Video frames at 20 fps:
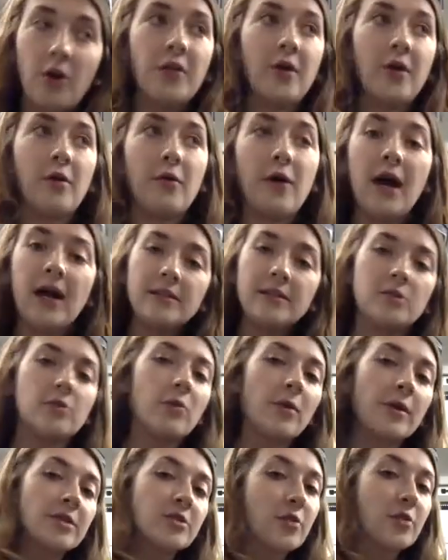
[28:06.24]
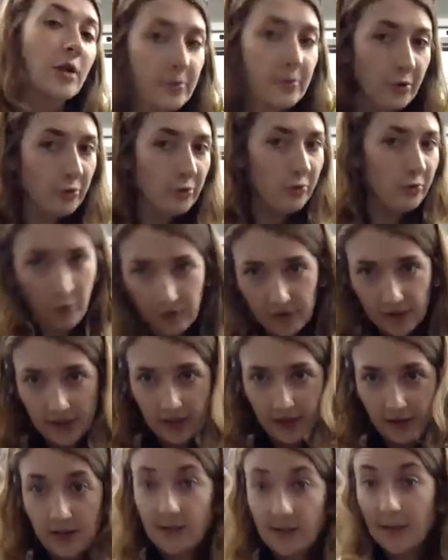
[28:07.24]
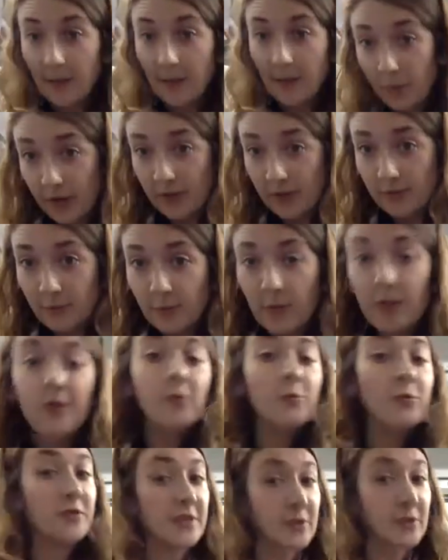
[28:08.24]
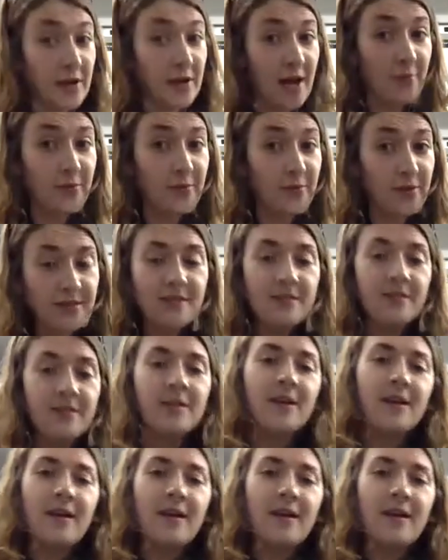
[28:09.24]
although I do want to try to grow corn in here at some point. We'll see what happens.